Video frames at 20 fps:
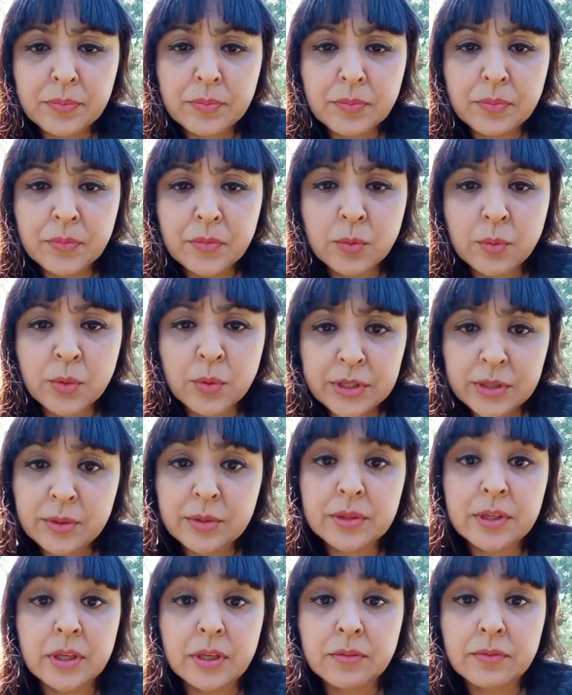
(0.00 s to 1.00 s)
When
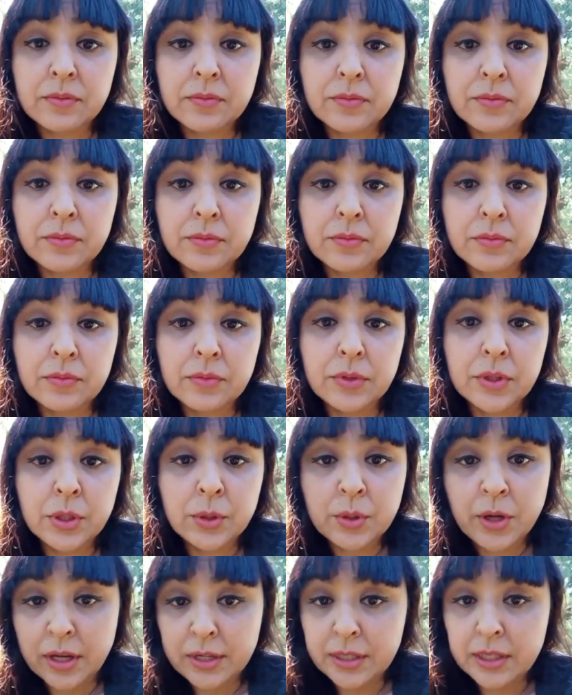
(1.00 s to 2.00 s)
you leave, you
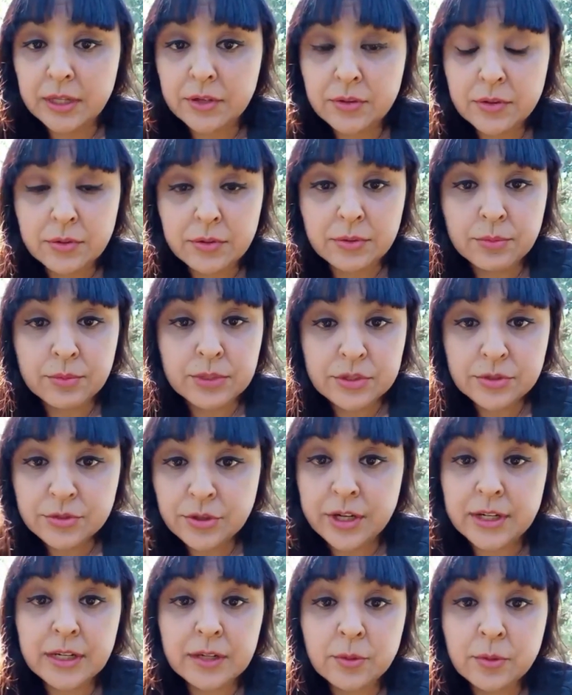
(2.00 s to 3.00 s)
got to get a
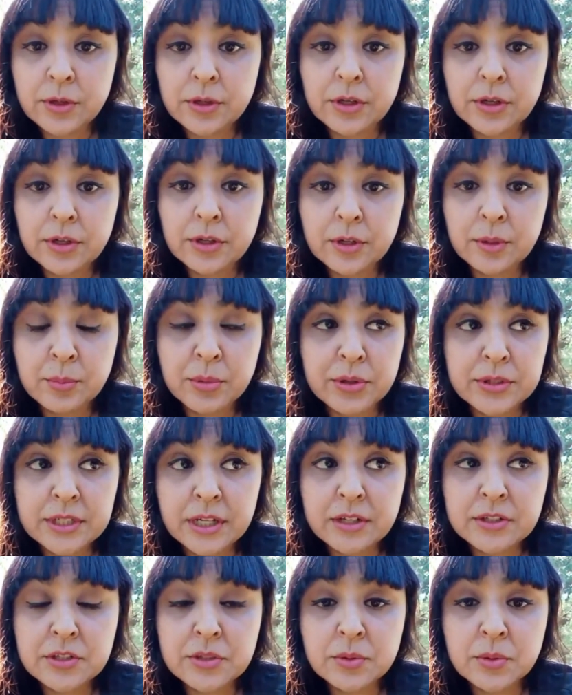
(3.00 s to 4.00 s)
restraining order, a
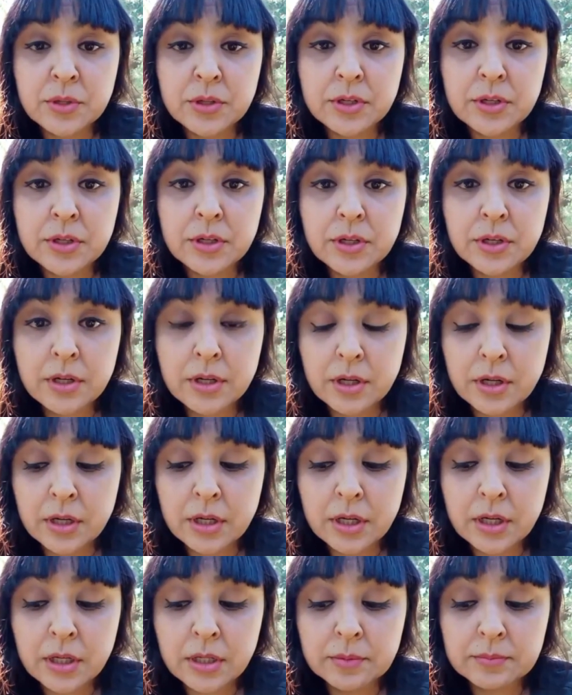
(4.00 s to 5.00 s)
protection order,
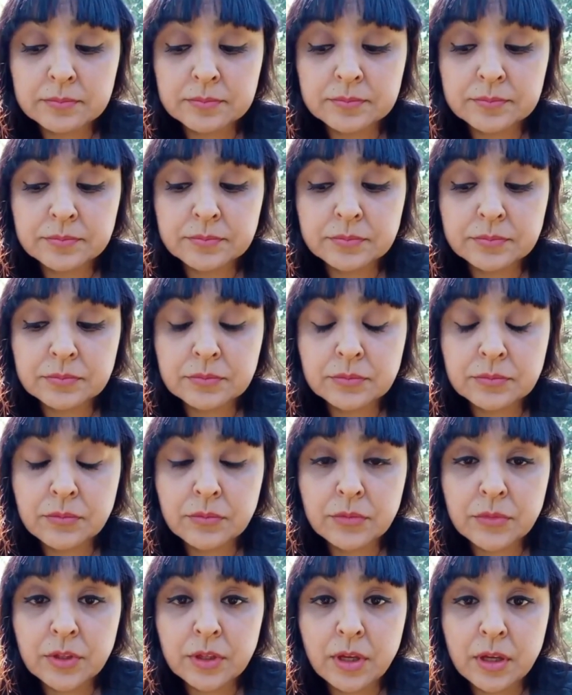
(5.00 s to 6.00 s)

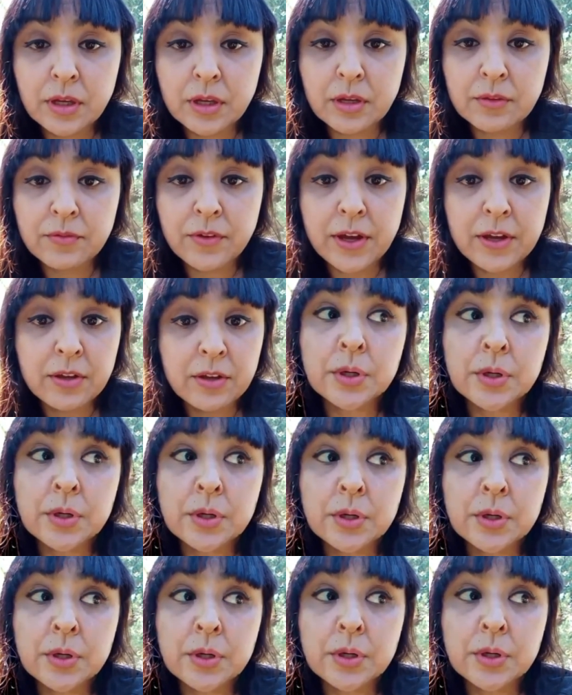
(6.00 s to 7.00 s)
file a
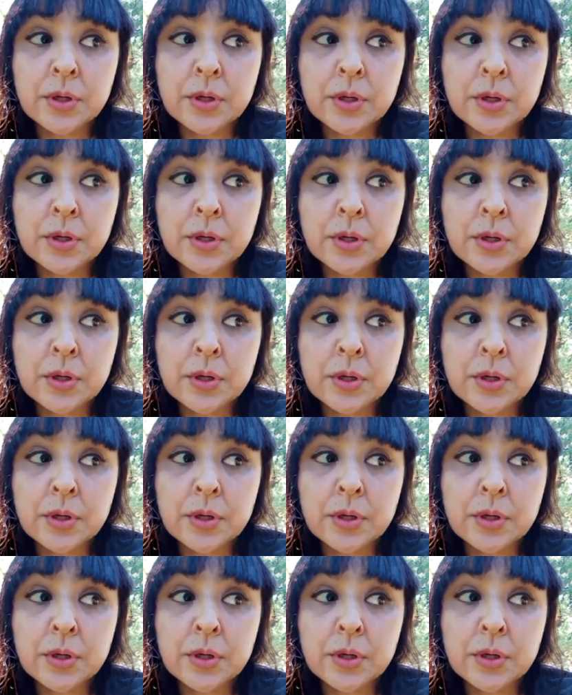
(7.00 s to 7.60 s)
police report.